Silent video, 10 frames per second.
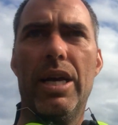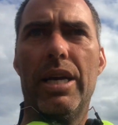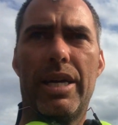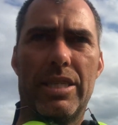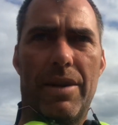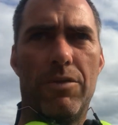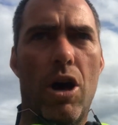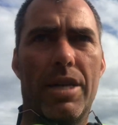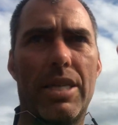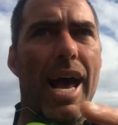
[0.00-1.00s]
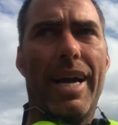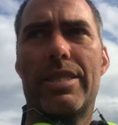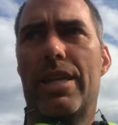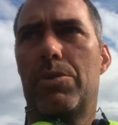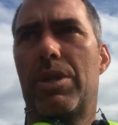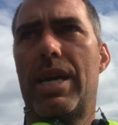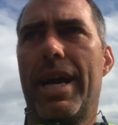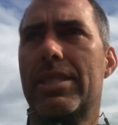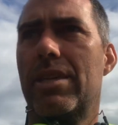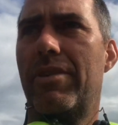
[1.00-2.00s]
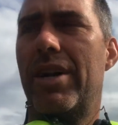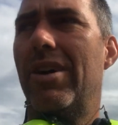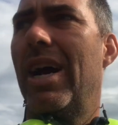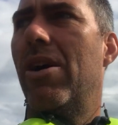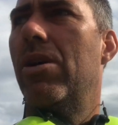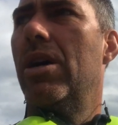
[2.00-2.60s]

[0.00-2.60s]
because I've lost access with the excavator now.